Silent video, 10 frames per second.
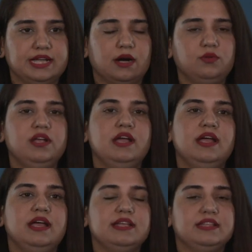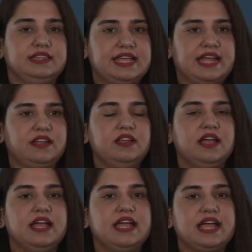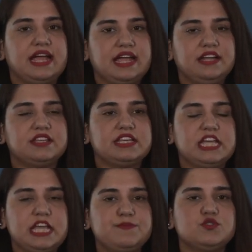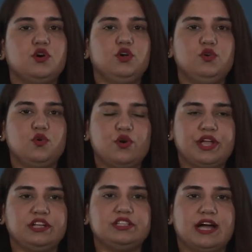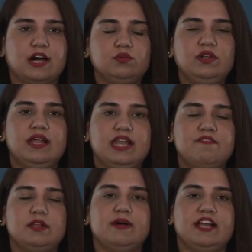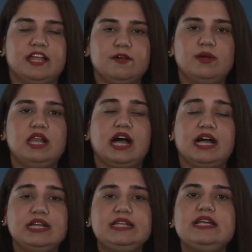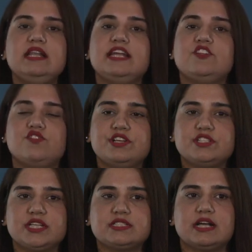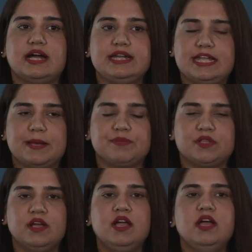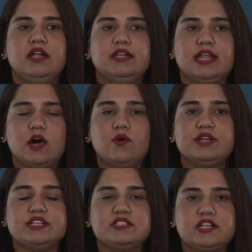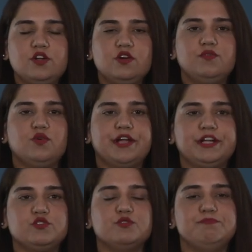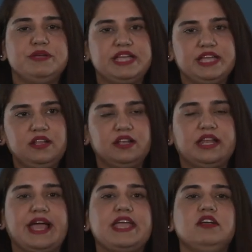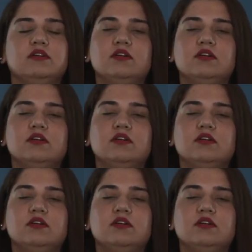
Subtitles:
down. Then it keeps on going down level by level until it reaches a depth. Now, instead of going to B like